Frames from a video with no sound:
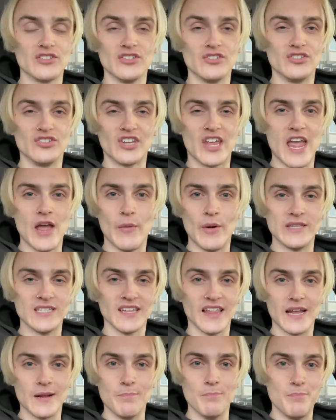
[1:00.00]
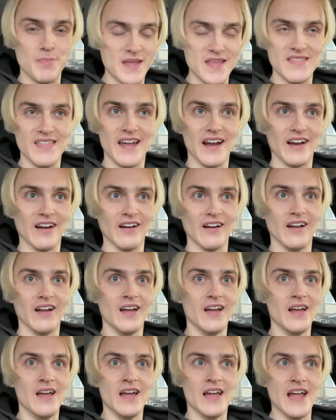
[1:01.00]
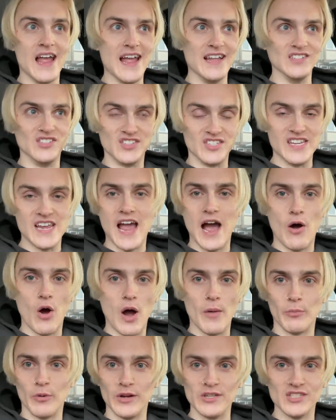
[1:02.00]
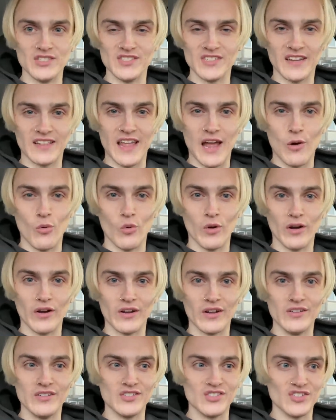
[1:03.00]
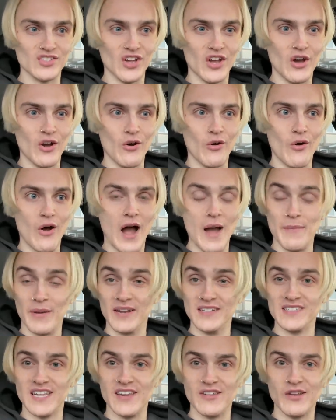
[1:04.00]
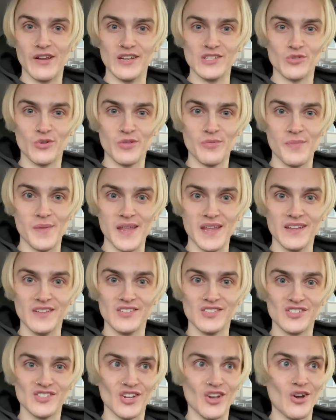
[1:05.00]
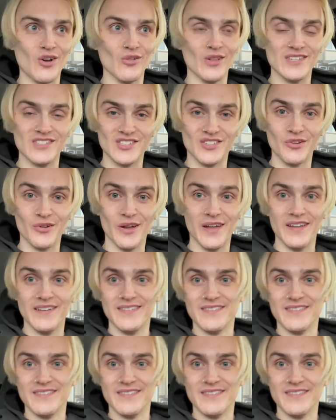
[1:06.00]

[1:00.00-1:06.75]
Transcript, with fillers: just can't wait to like be there and see how operations like that work. So I'm gonna take you guys with me. So let's do it.